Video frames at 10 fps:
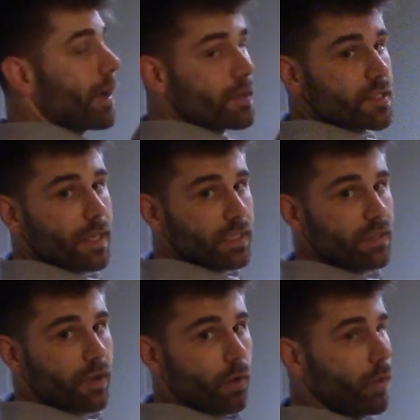might say,
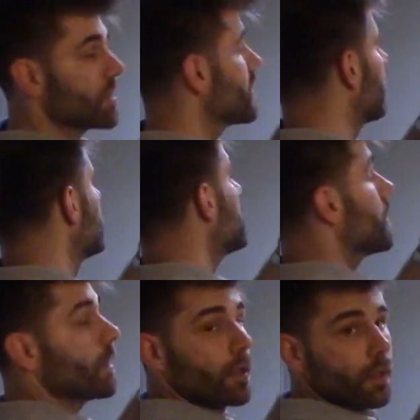Levi, what's
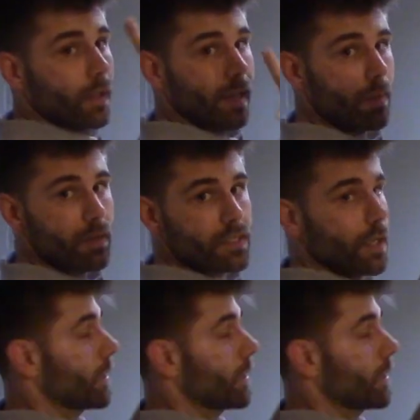FG? And I'm gonna tell